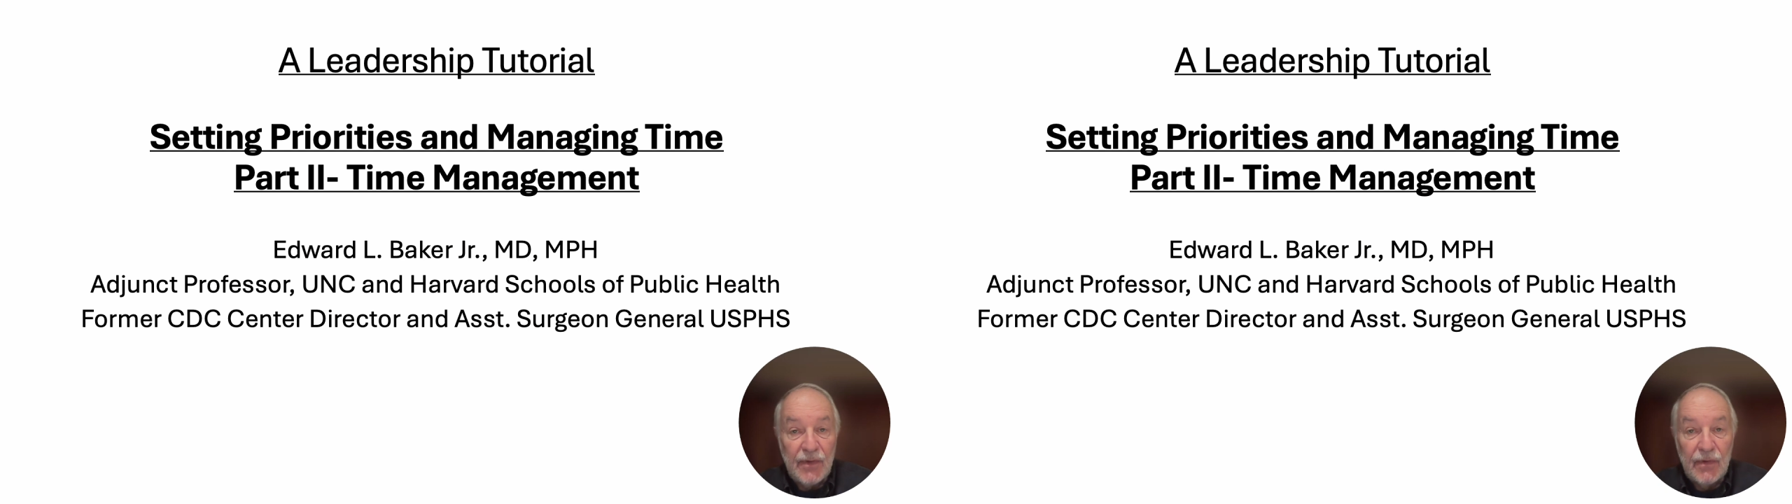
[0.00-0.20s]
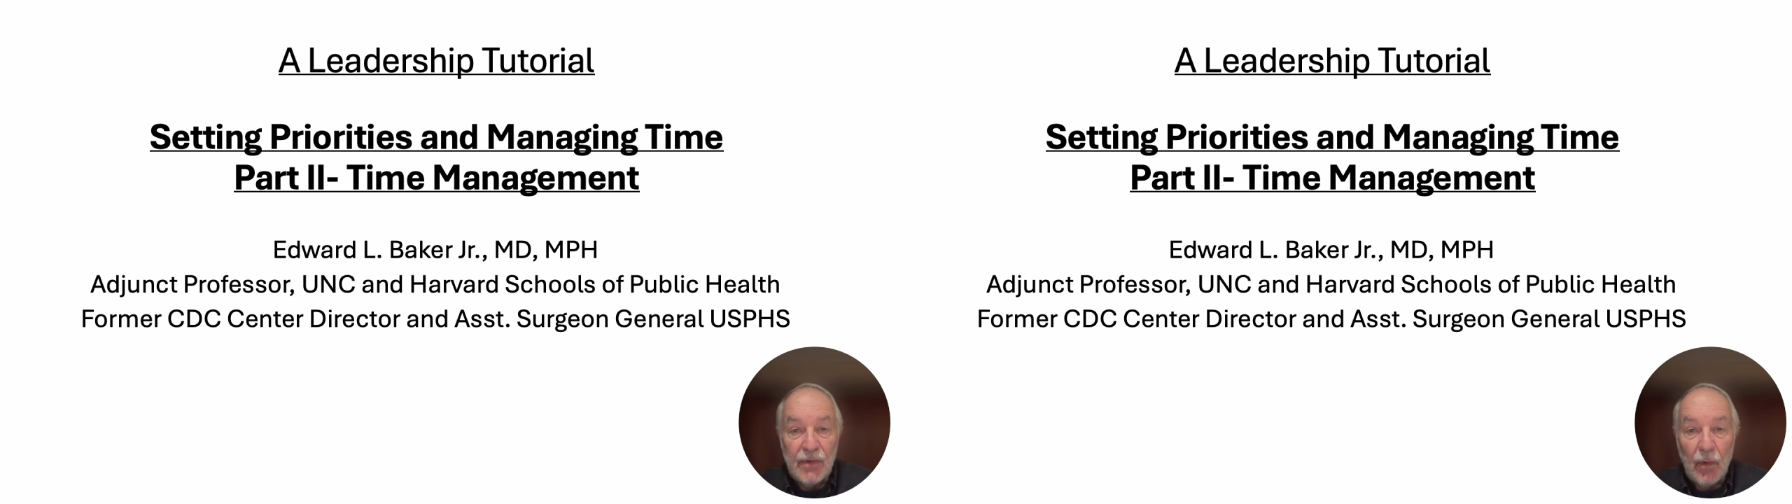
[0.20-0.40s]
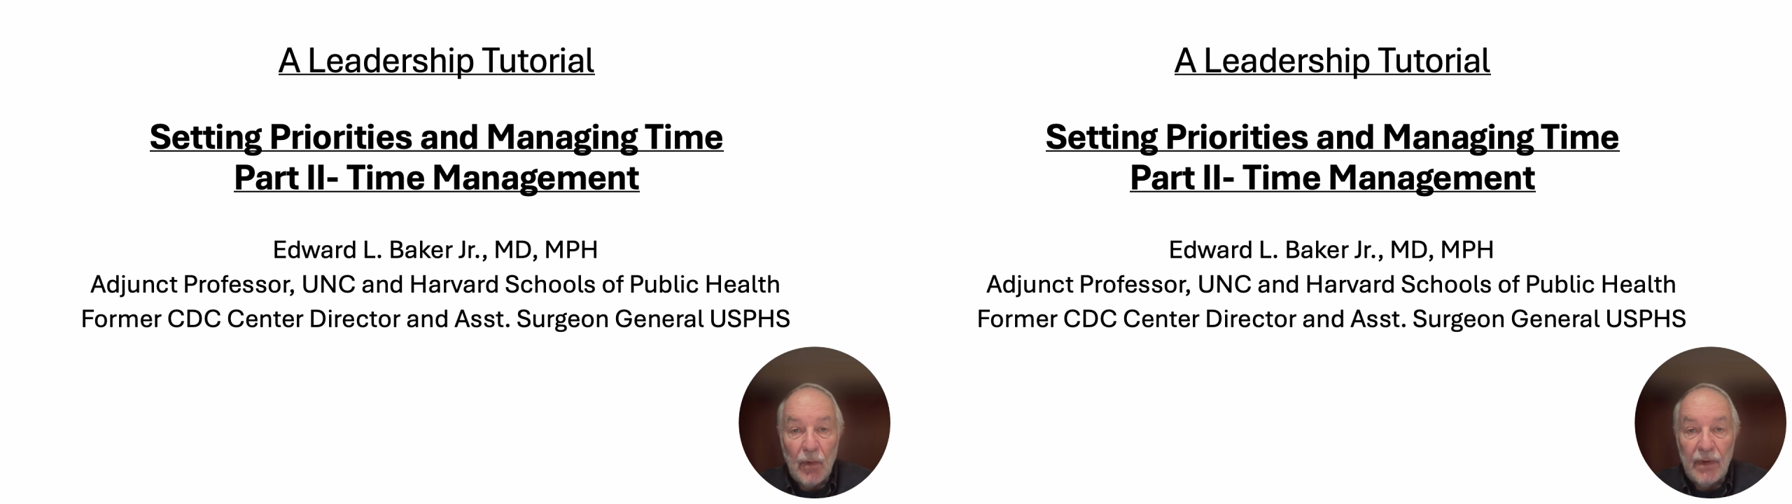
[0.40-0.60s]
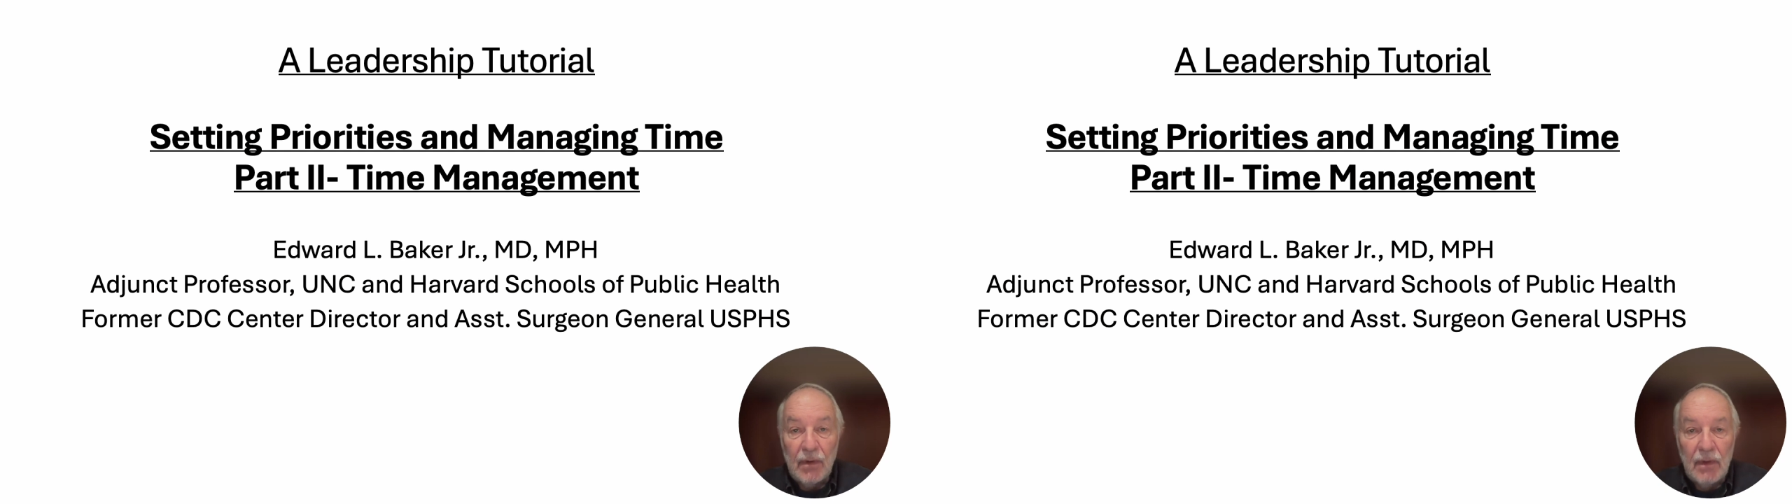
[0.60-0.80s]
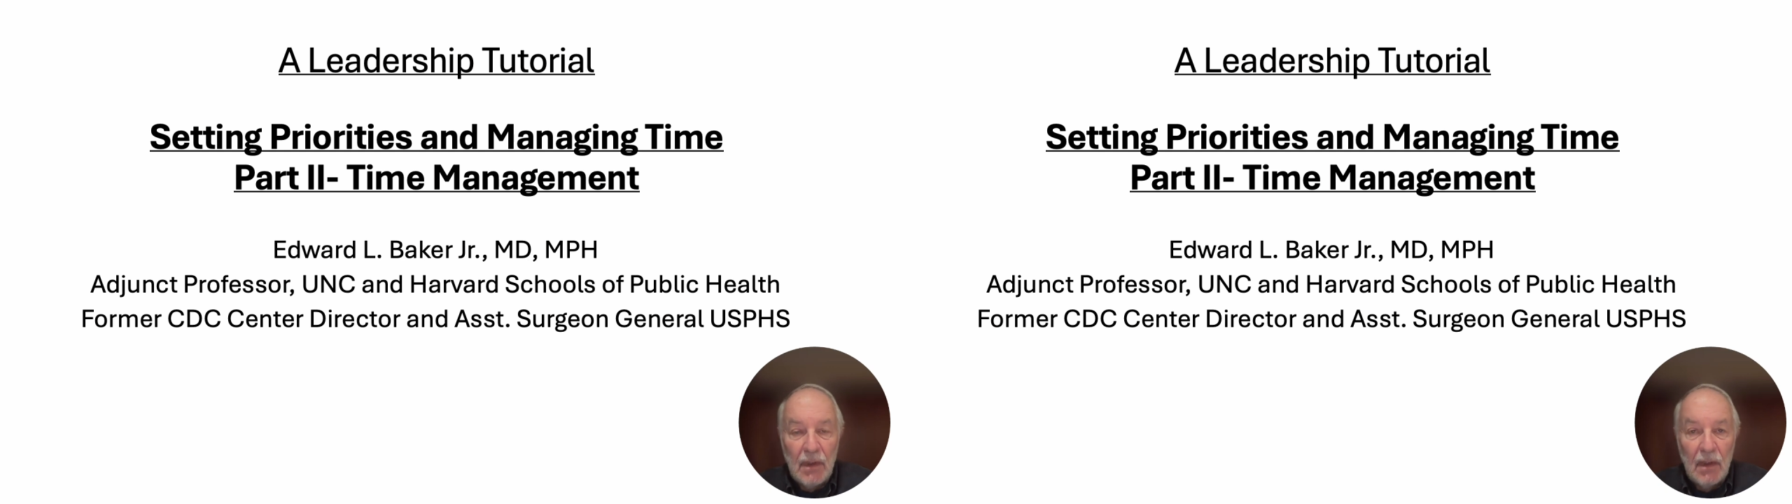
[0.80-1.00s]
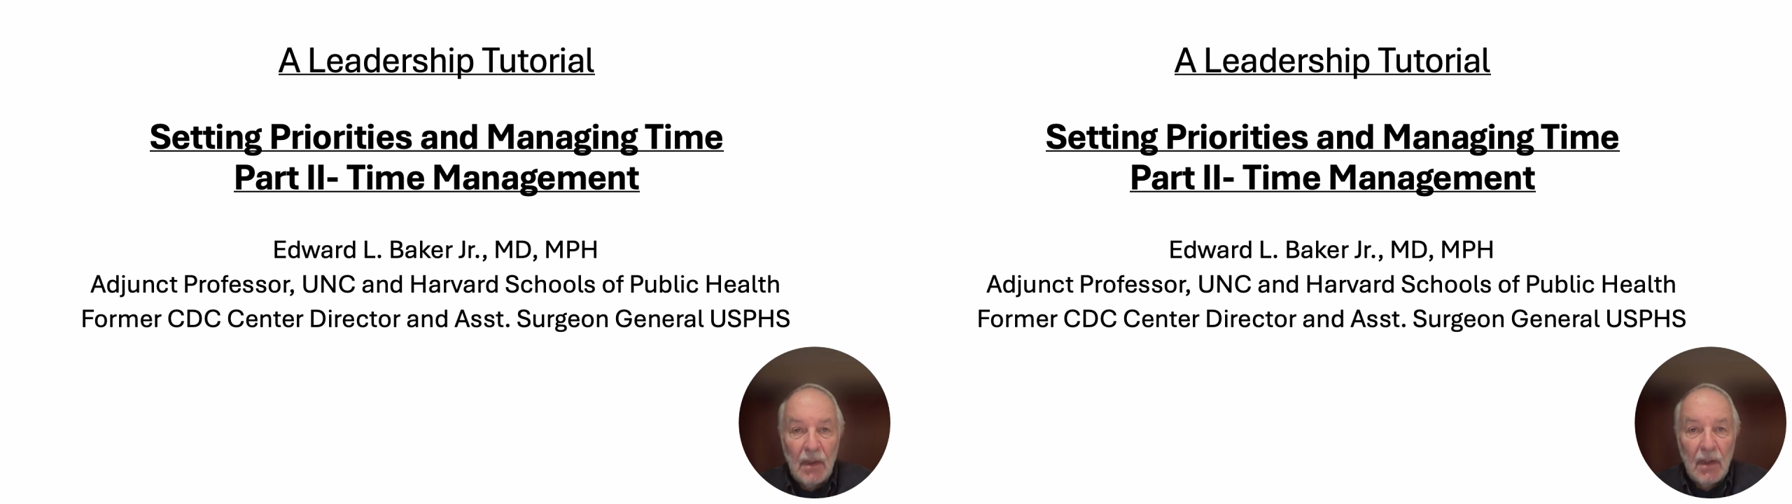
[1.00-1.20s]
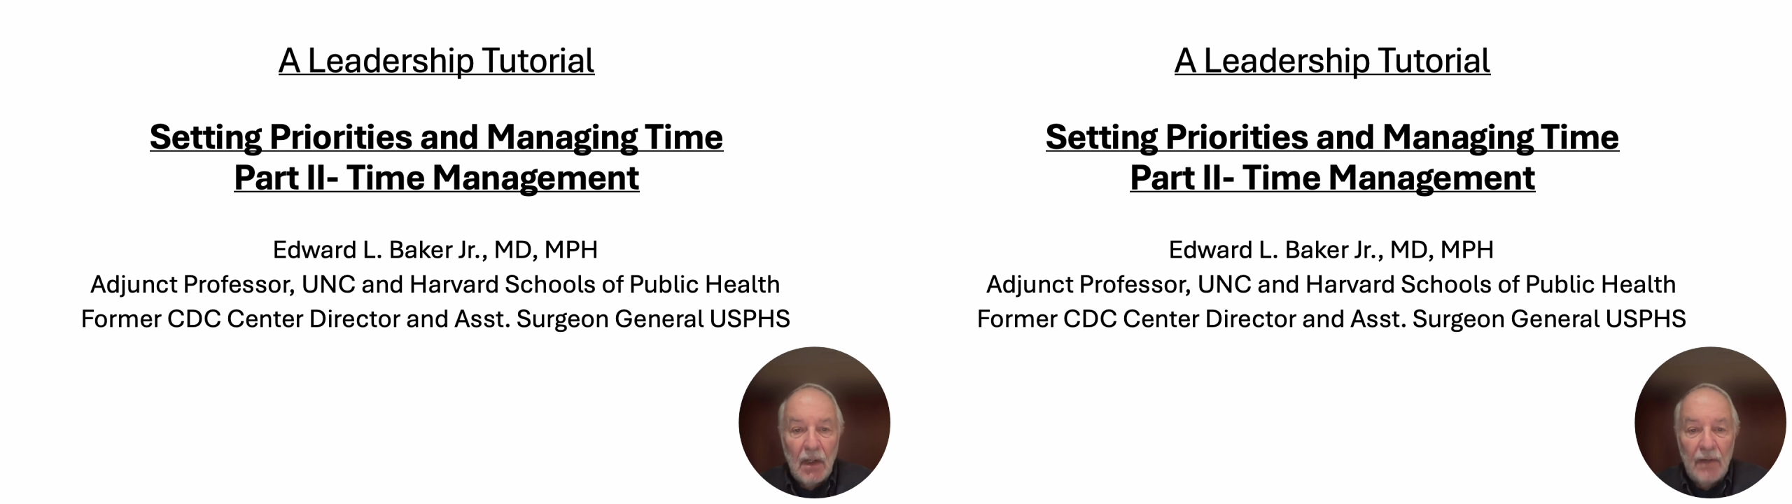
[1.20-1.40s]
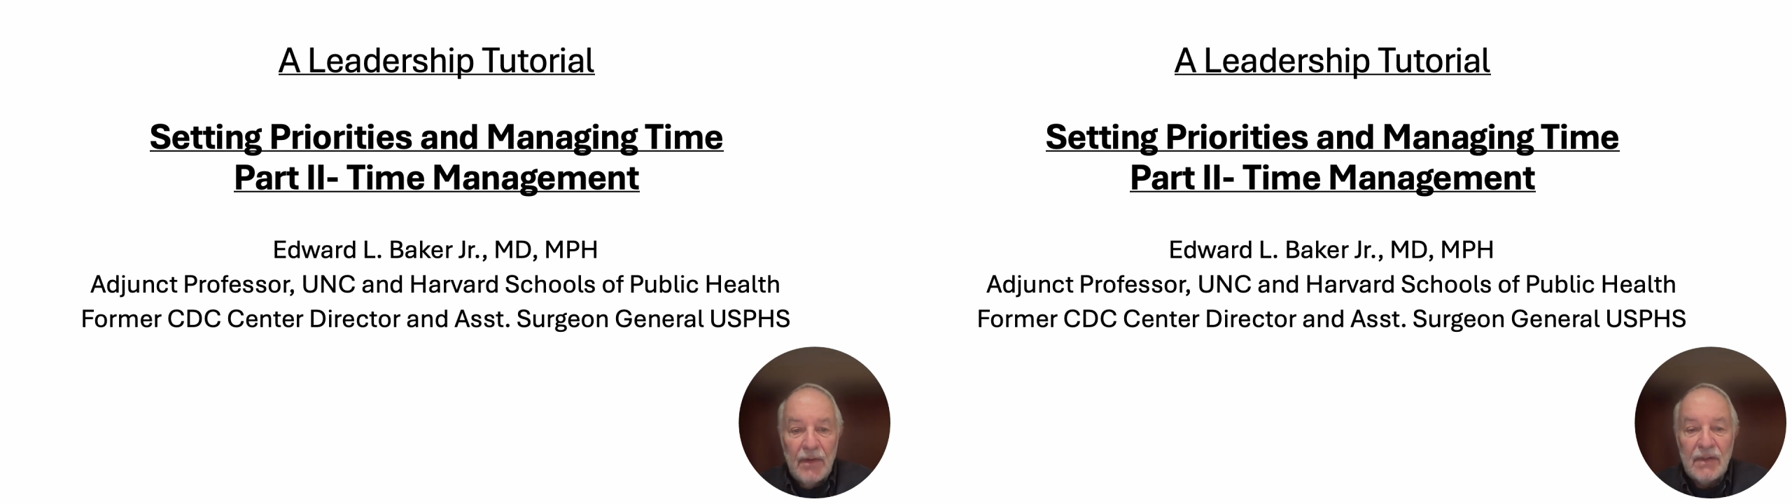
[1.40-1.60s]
tutorial on the